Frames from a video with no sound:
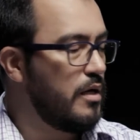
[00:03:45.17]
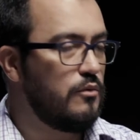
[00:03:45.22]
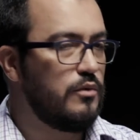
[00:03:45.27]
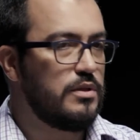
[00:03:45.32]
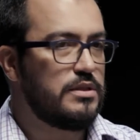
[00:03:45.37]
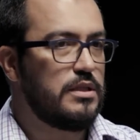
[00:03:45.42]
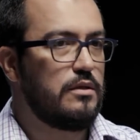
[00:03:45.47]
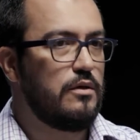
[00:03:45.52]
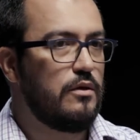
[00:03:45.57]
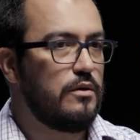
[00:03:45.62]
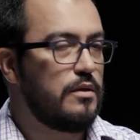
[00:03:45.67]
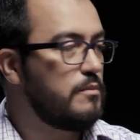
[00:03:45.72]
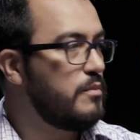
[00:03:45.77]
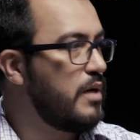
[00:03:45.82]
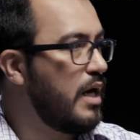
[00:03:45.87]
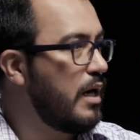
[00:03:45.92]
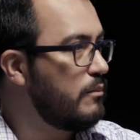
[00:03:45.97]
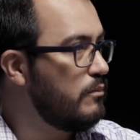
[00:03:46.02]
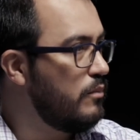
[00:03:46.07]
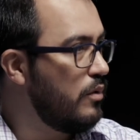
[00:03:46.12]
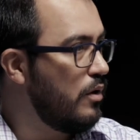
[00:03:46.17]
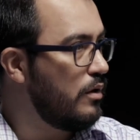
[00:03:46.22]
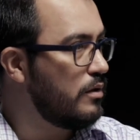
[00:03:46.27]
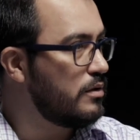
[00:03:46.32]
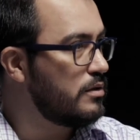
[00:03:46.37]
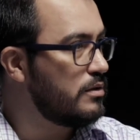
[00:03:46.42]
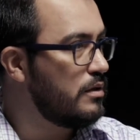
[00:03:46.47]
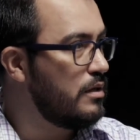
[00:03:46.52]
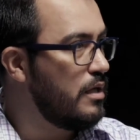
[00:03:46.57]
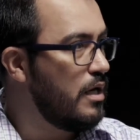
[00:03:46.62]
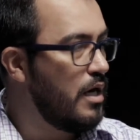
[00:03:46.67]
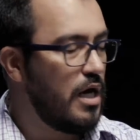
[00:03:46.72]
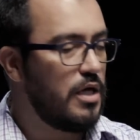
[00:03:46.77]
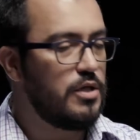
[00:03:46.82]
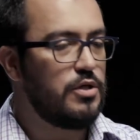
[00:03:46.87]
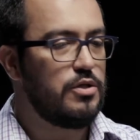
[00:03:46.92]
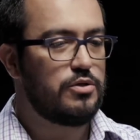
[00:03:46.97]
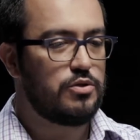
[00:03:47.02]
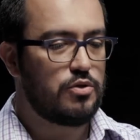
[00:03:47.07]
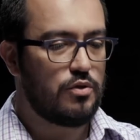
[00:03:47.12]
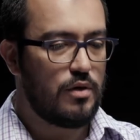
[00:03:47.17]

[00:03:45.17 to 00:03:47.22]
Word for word: It was another black box, and you're